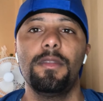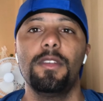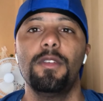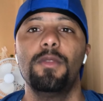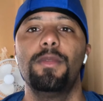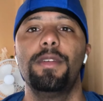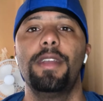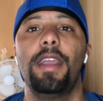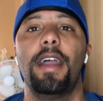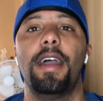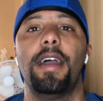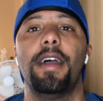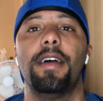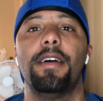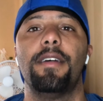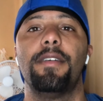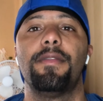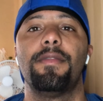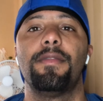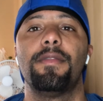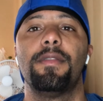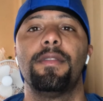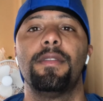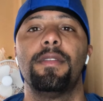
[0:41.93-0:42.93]
we
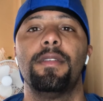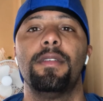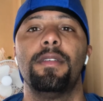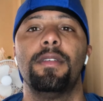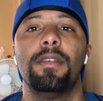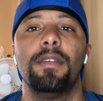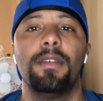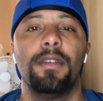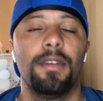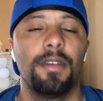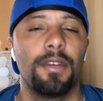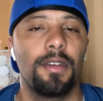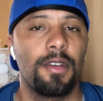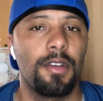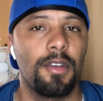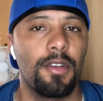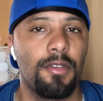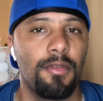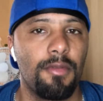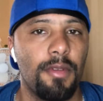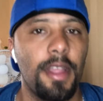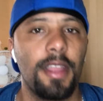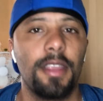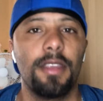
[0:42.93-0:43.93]
have
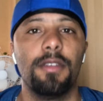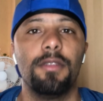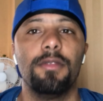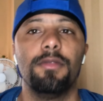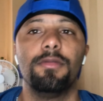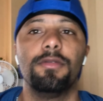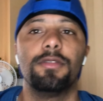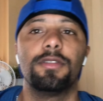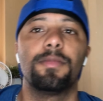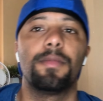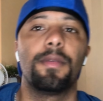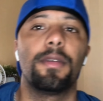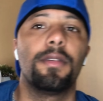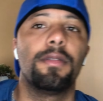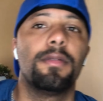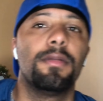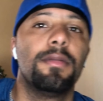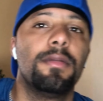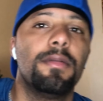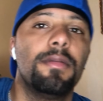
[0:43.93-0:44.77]
great news, bro.